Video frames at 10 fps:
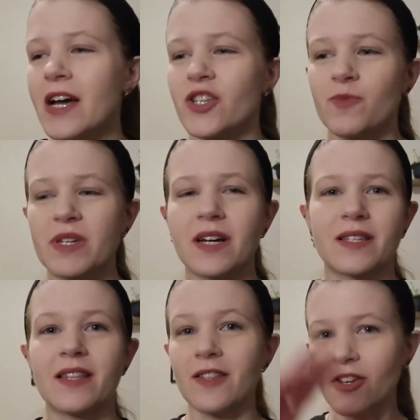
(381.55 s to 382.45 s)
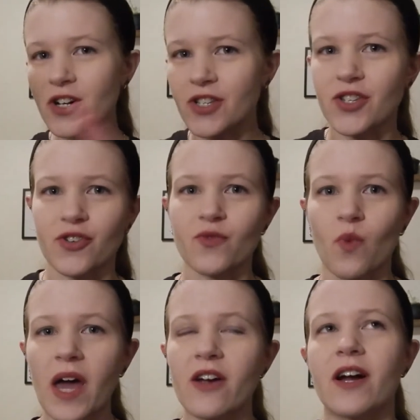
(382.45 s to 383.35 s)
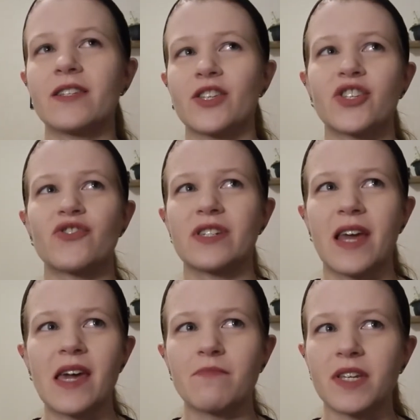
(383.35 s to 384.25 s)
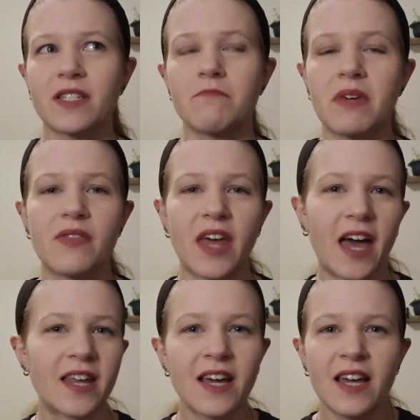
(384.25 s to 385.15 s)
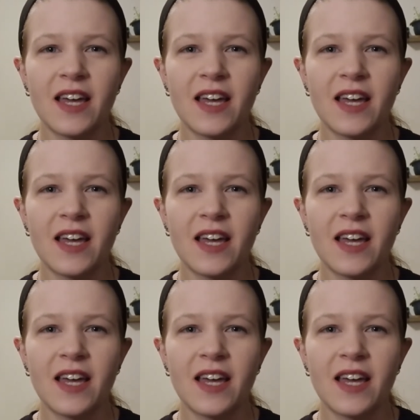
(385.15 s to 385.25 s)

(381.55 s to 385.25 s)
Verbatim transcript: Just because he looks a certain way or has a certain name doesn't mean that